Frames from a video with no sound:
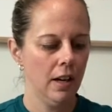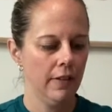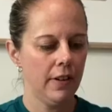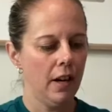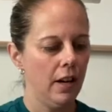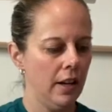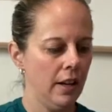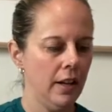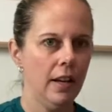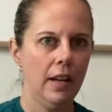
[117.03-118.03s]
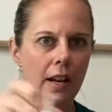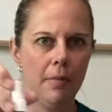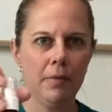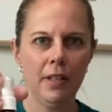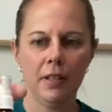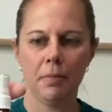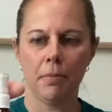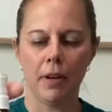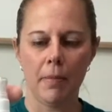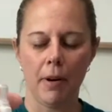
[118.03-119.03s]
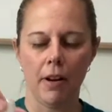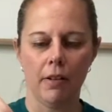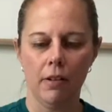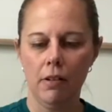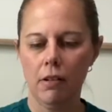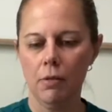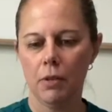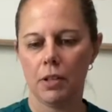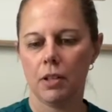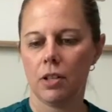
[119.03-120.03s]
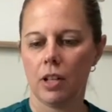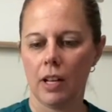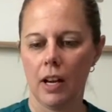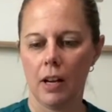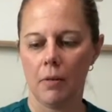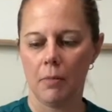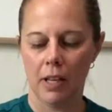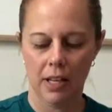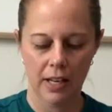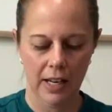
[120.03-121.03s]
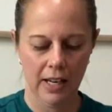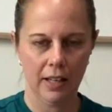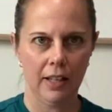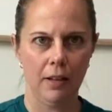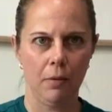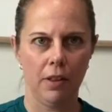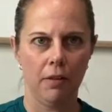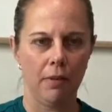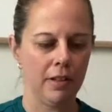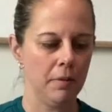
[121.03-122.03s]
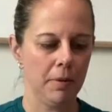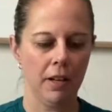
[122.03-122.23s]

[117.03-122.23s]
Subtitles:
I've got an empty spray bottle, which should come in handy with recipe